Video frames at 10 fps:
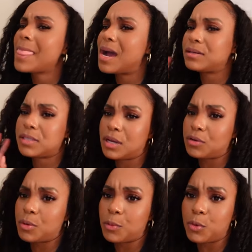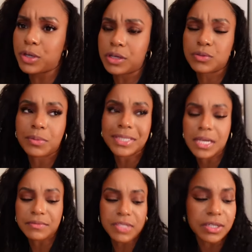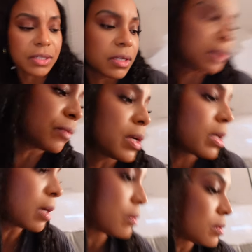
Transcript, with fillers: I'll see y'all tomorrow morning because we're about to have dinner and right now